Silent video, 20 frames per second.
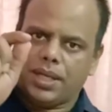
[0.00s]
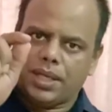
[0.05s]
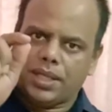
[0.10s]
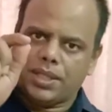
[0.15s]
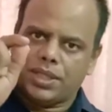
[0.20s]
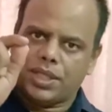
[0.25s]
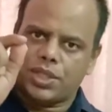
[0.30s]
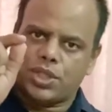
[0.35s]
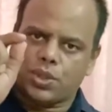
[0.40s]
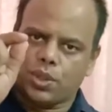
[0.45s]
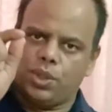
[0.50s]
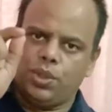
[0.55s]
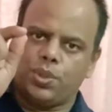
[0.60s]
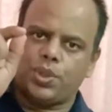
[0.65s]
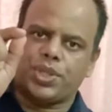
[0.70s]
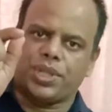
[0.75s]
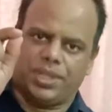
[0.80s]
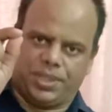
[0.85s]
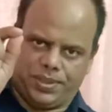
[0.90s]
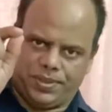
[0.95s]
The
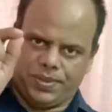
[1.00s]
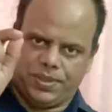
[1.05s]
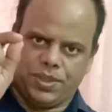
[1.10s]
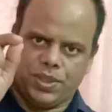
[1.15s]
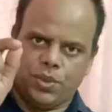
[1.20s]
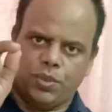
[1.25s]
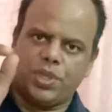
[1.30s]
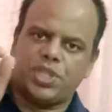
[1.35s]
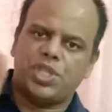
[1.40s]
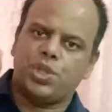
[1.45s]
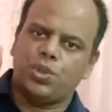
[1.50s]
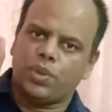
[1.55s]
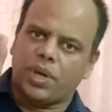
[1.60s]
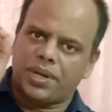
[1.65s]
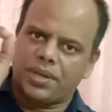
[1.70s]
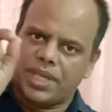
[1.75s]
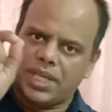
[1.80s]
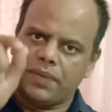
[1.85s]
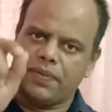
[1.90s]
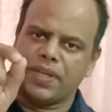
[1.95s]
solution which you
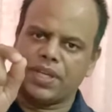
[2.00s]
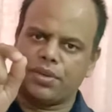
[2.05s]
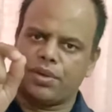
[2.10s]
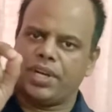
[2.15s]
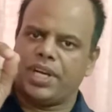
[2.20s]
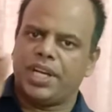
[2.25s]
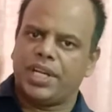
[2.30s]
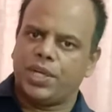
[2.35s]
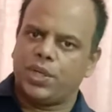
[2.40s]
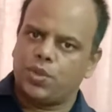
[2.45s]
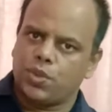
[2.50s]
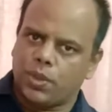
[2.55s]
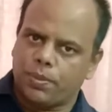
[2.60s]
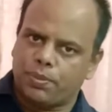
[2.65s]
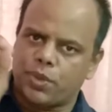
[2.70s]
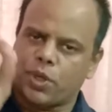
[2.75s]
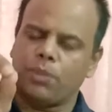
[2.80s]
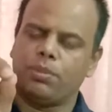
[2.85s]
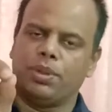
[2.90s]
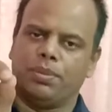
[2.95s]
are giving related to a
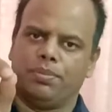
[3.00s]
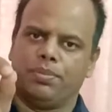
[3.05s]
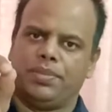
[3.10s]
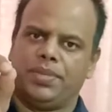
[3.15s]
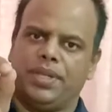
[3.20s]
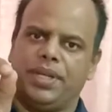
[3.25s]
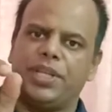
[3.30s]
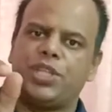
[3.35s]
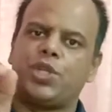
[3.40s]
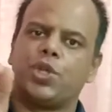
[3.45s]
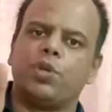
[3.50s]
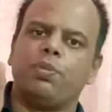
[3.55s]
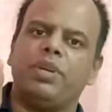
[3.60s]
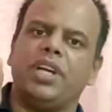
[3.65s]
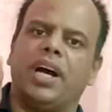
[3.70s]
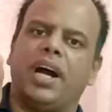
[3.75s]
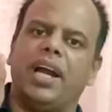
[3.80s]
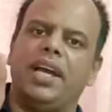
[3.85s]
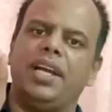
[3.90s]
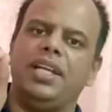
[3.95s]
problem, it should be
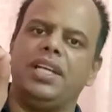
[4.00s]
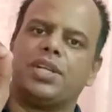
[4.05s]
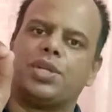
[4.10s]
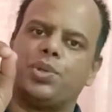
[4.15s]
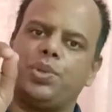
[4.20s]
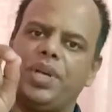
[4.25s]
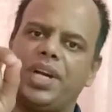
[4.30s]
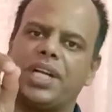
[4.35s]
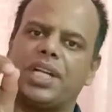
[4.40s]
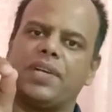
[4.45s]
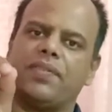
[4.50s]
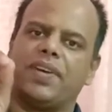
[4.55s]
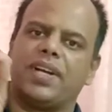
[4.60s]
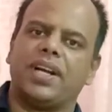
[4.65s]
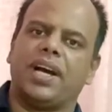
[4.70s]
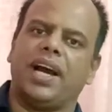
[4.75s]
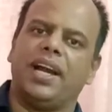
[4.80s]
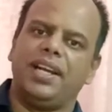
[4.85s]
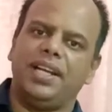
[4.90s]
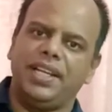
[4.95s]
highly creative and
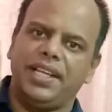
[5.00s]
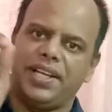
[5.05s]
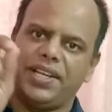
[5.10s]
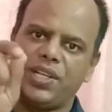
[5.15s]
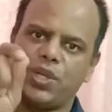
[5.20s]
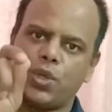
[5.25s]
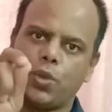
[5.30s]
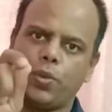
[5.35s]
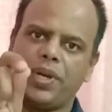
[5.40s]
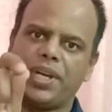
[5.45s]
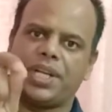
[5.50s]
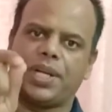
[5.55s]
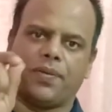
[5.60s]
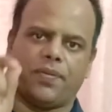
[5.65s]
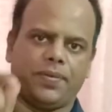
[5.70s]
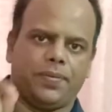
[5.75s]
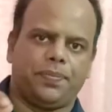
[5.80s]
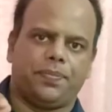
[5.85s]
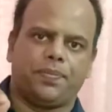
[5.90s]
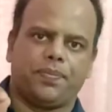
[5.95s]
highly
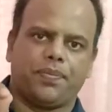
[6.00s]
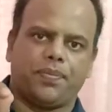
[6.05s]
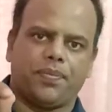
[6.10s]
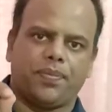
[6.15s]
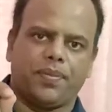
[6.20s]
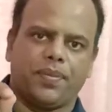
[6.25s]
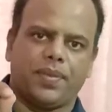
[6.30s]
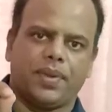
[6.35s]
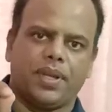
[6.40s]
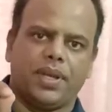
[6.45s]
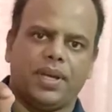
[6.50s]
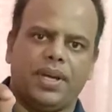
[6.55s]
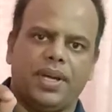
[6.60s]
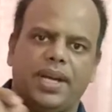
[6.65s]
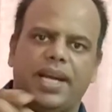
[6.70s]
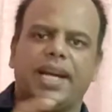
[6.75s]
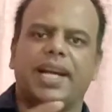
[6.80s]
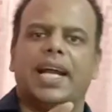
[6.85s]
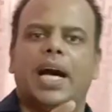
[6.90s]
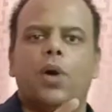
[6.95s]
innovative.
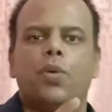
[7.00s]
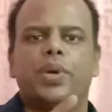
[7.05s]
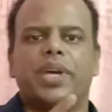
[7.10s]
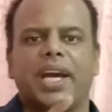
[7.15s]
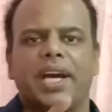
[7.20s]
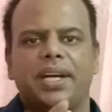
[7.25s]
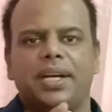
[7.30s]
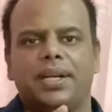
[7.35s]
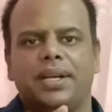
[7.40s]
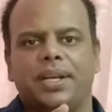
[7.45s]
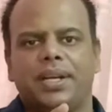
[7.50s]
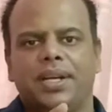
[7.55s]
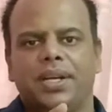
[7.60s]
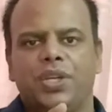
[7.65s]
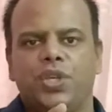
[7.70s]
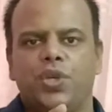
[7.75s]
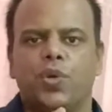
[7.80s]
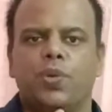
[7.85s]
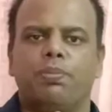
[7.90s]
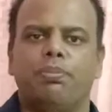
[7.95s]
And how can
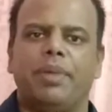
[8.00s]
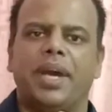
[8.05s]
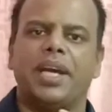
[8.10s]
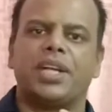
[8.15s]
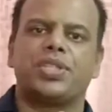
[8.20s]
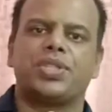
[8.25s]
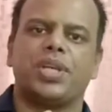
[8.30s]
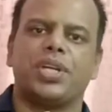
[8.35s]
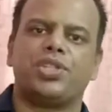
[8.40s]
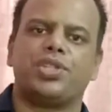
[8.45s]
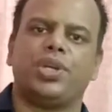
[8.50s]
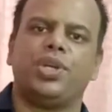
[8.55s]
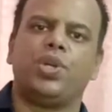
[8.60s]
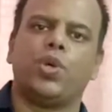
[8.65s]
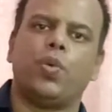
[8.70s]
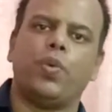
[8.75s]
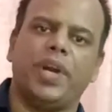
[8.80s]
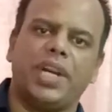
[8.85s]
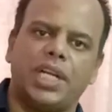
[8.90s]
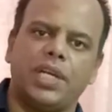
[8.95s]
you make such
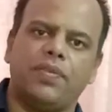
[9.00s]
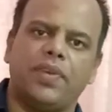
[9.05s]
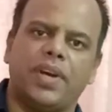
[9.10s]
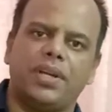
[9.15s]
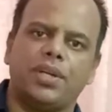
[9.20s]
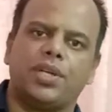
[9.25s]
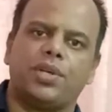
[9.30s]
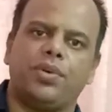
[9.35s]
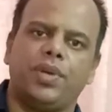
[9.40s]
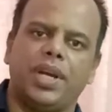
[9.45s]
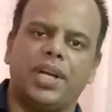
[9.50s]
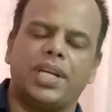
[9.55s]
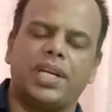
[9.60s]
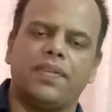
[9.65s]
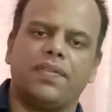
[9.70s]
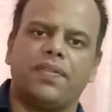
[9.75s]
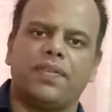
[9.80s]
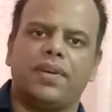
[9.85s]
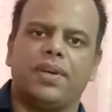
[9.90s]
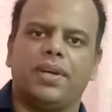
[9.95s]
innovative and
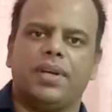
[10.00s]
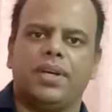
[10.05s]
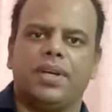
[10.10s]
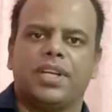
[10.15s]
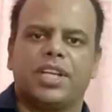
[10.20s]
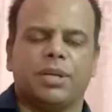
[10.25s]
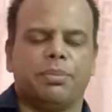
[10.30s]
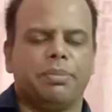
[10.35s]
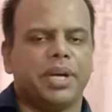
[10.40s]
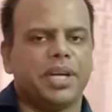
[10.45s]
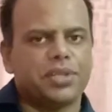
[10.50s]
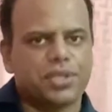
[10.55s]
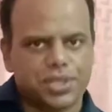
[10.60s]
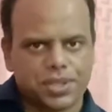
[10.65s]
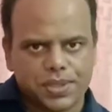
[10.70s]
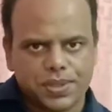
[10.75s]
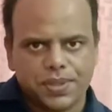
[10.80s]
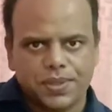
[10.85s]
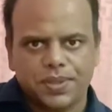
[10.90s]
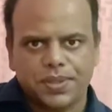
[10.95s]
creative
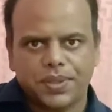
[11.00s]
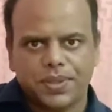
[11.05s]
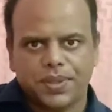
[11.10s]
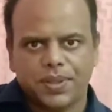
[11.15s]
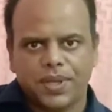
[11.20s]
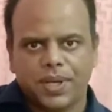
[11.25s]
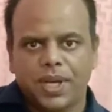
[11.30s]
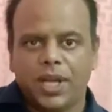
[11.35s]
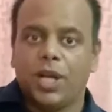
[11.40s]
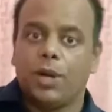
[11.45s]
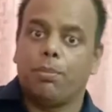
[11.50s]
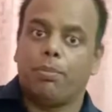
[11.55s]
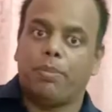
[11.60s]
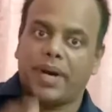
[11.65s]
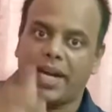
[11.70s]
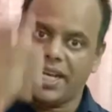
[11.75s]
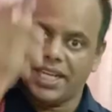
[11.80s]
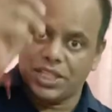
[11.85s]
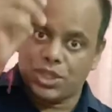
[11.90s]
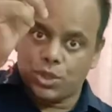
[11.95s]
comments?
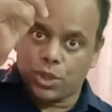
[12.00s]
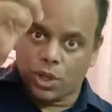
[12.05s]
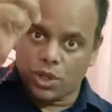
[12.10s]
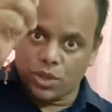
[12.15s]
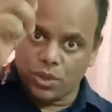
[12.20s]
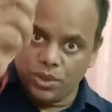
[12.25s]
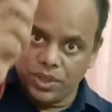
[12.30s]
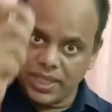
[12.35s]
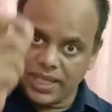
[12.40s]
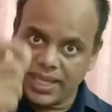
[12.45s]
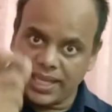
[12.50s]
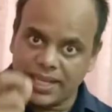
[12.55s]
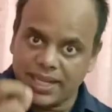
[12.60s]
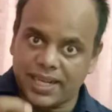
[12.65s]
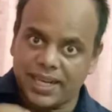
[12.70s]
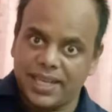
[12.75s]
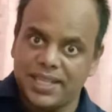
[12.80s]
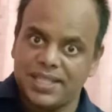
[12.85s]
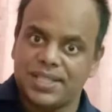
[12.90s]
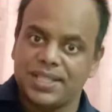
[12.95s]
By thoroughly
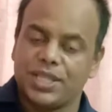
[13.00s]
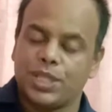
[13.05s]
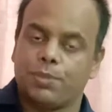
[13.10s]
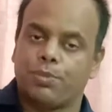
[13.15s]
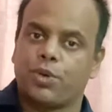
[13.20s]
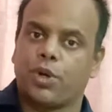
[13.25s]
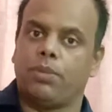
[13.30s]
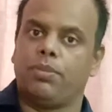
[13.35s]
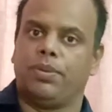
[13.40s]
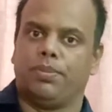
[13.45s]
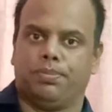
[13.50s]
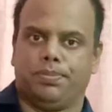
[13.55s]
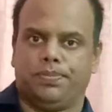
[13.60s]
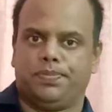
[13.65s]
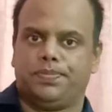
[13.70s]
analyzing the problem.